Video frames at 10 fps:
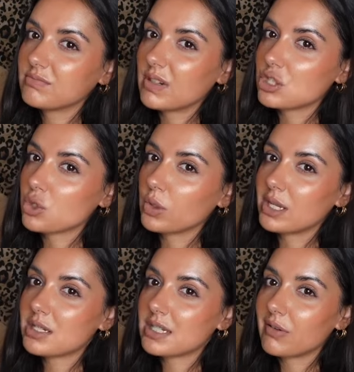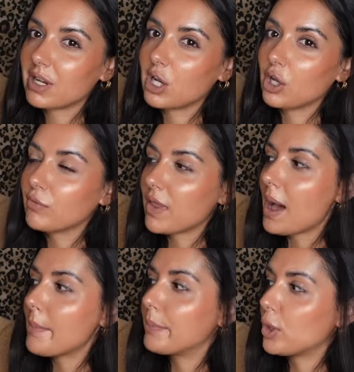I don't necessarily love
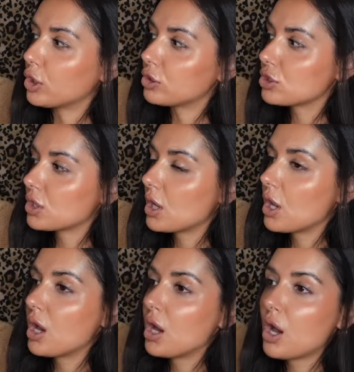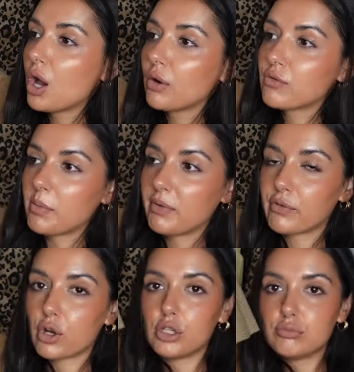that, but from the
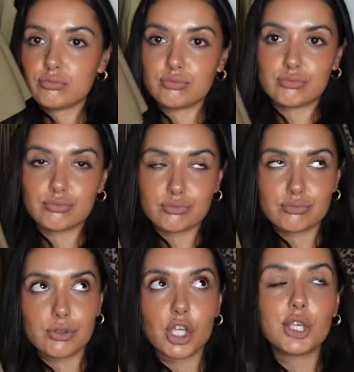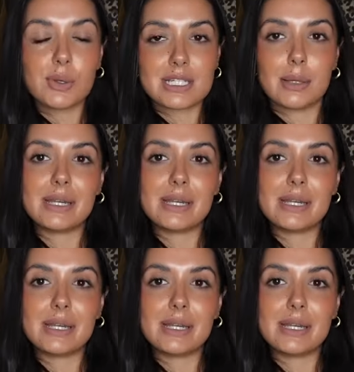front, the cutest little